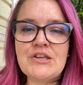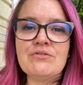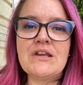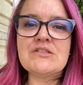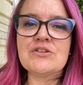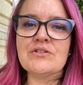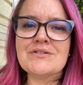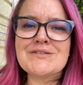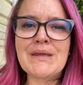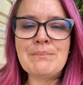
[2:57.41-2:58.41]

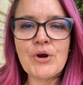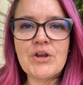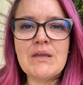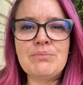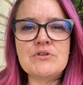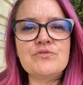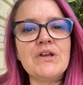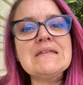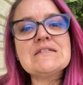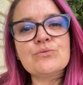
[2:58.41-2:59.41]
erasers and barkeeper's
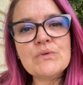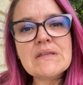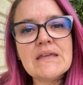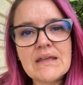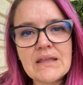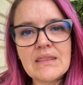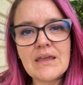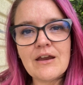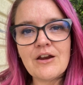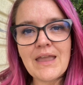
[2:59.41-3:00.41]
friends to really get in
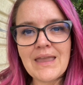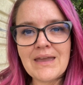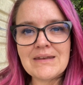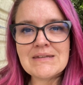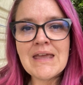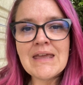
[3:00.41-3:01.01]
there and